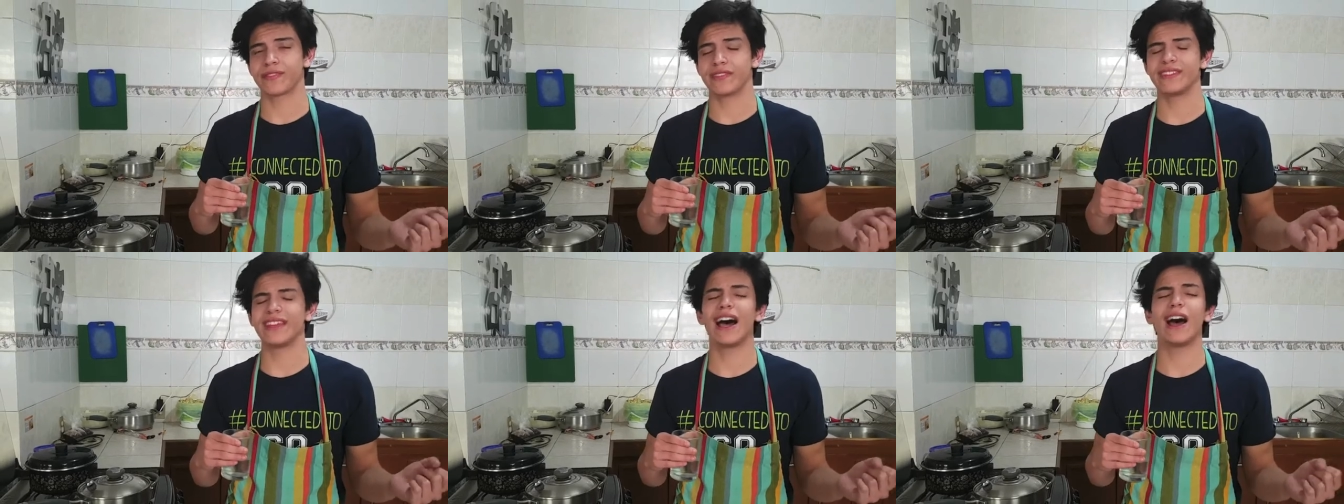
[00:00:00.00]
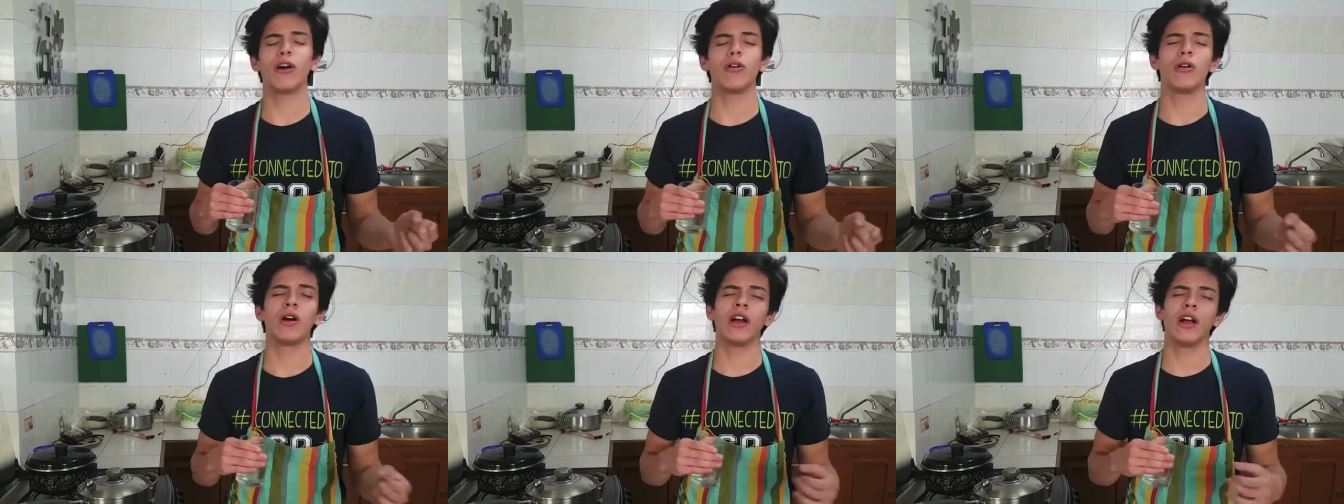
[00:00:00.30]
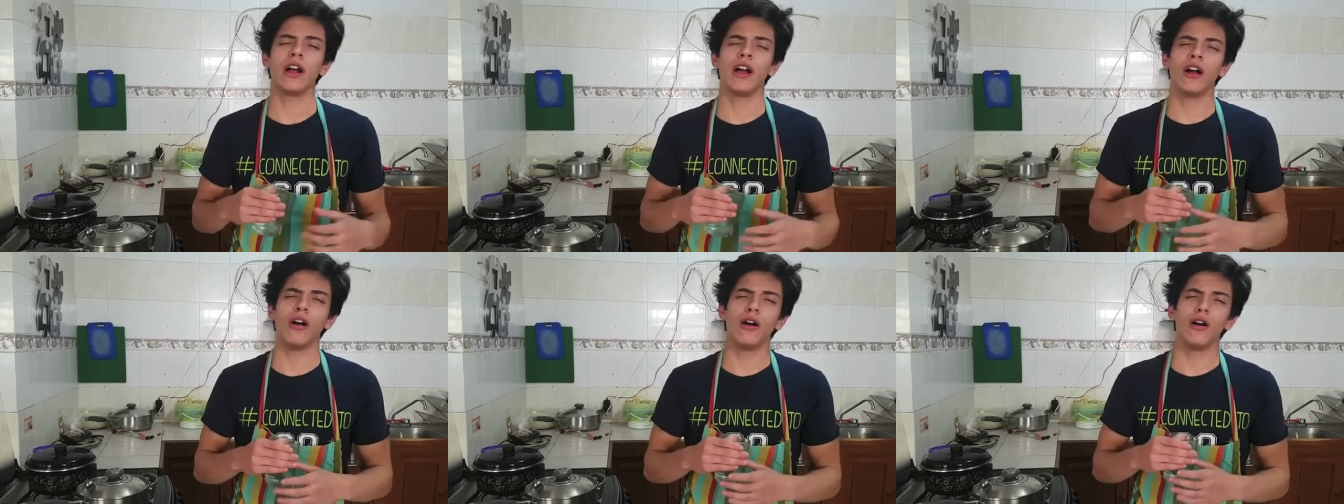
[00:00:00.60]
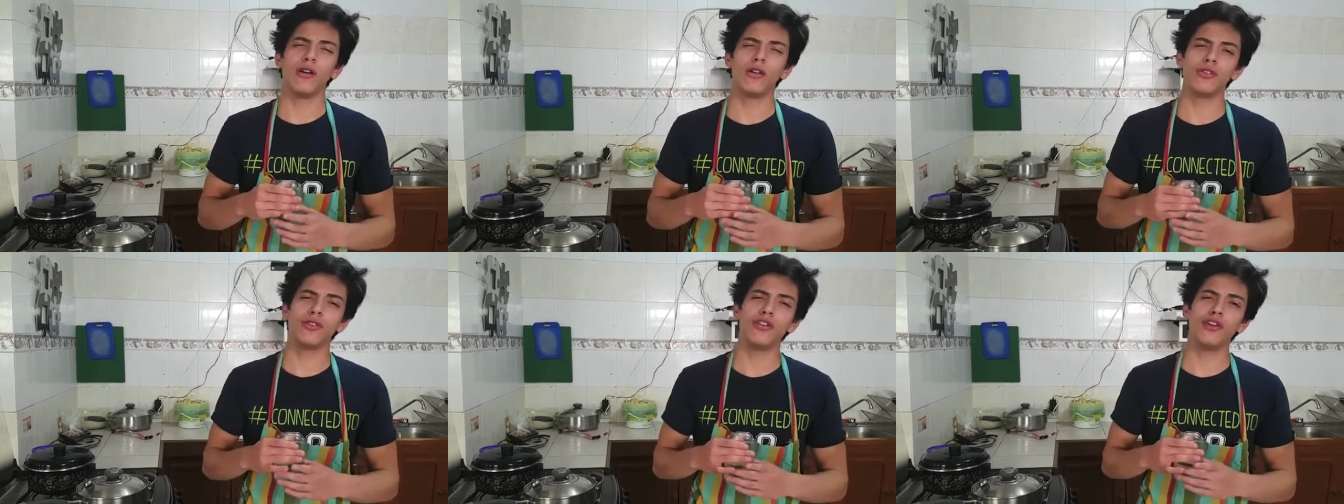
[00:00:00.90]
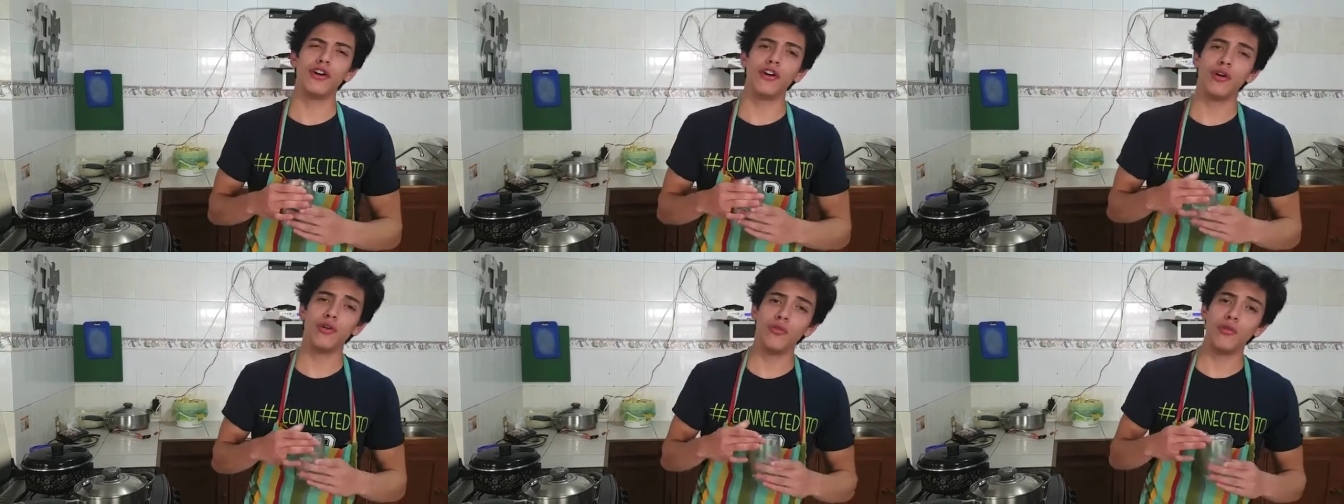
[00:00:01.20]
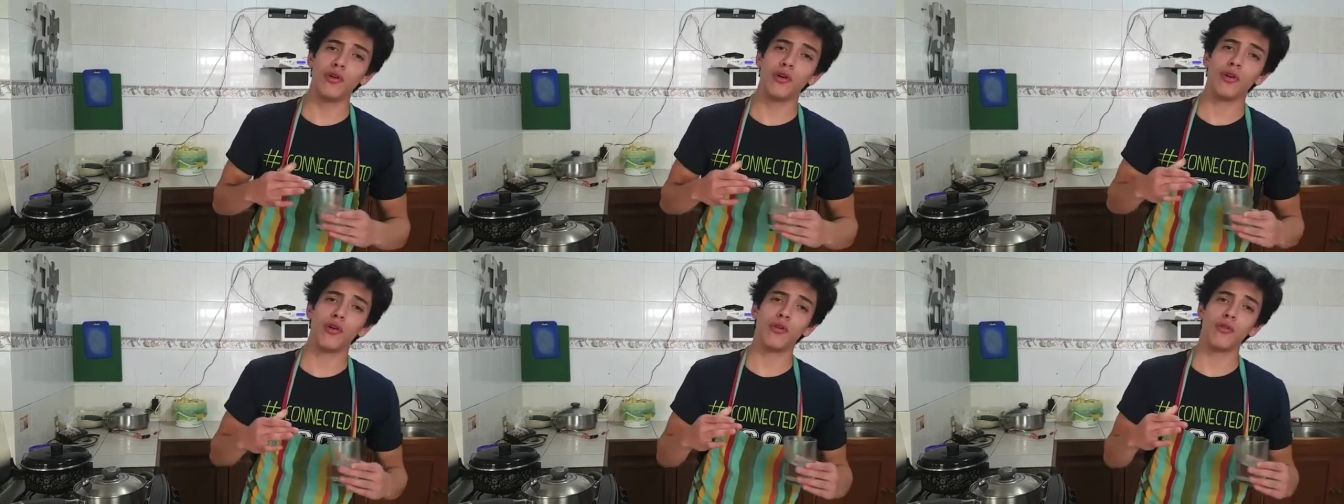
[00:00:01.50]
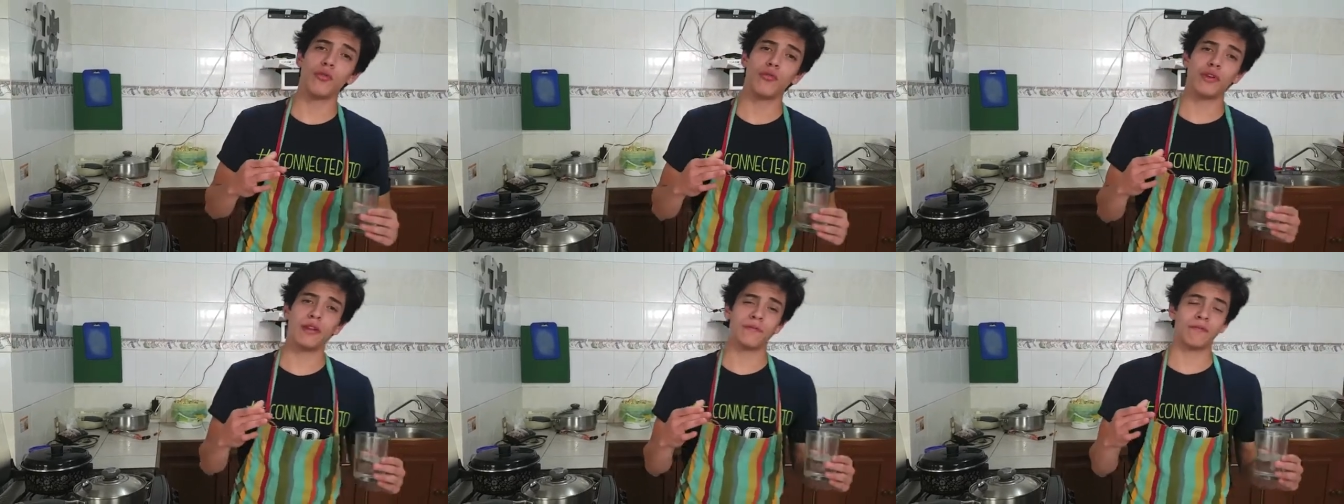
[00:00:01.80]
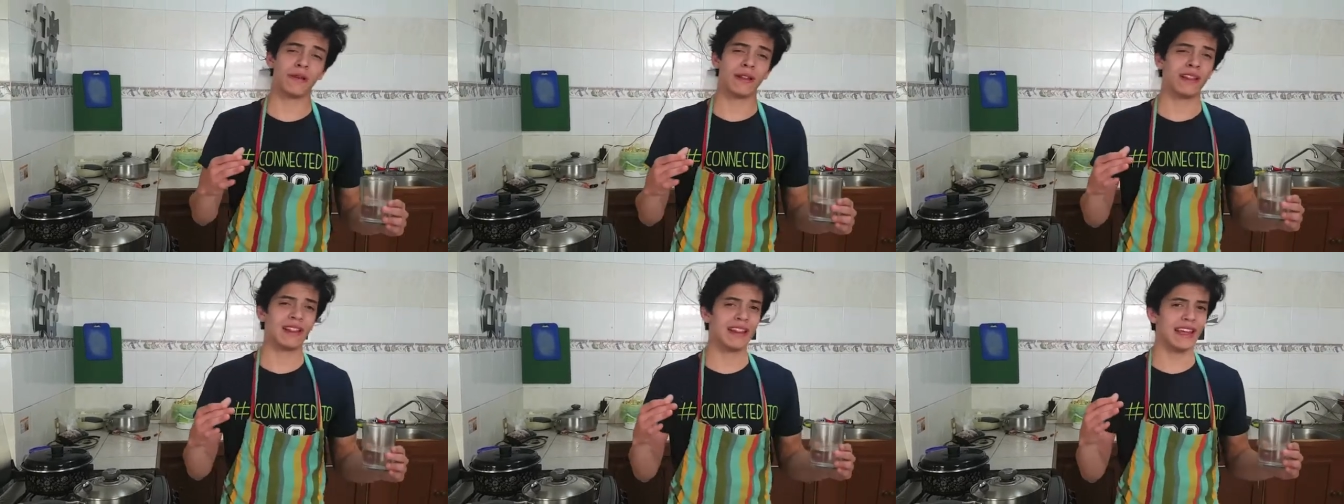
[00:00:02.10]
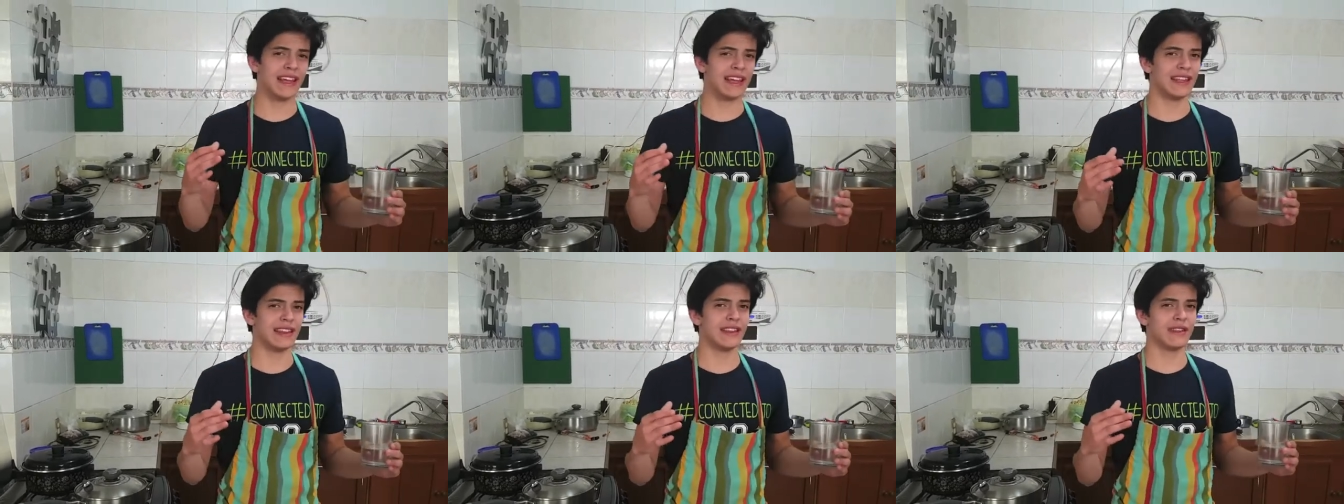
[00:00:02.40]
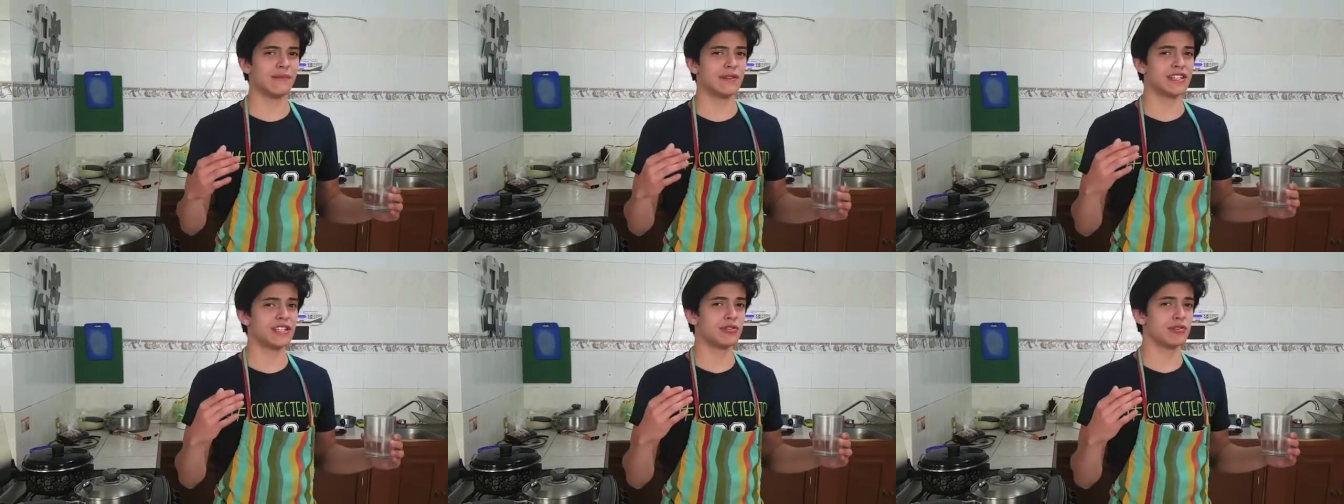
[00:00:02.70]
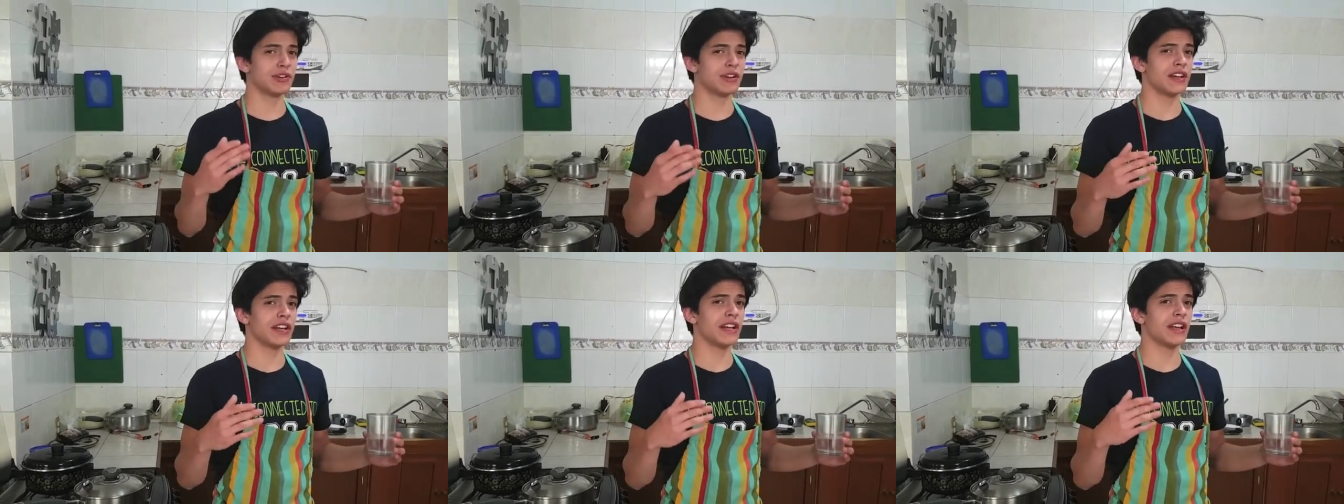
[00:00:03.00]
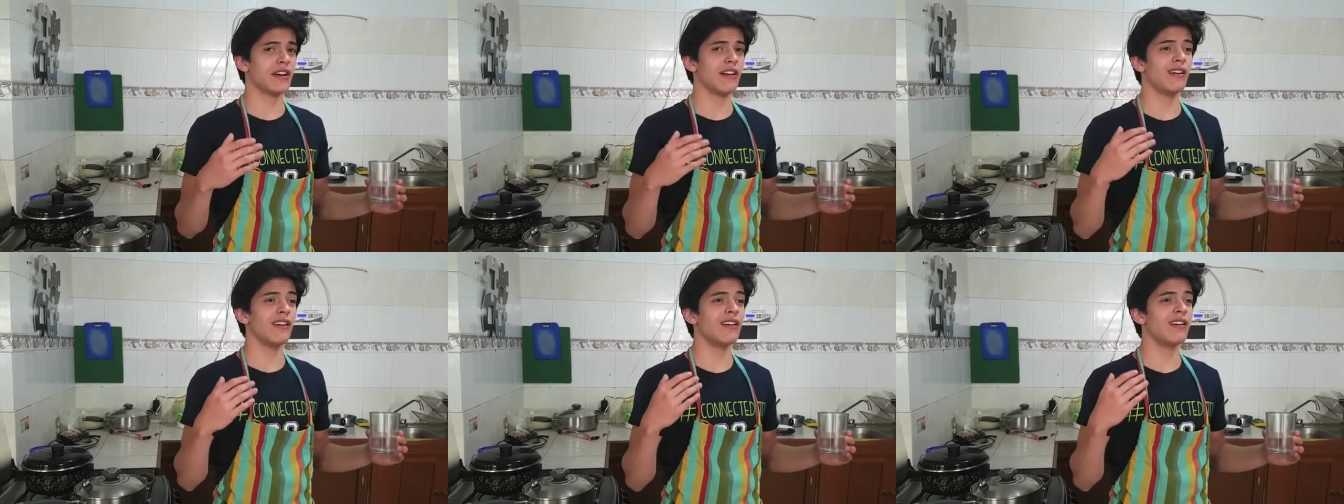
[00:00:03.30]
Now, although we play the majority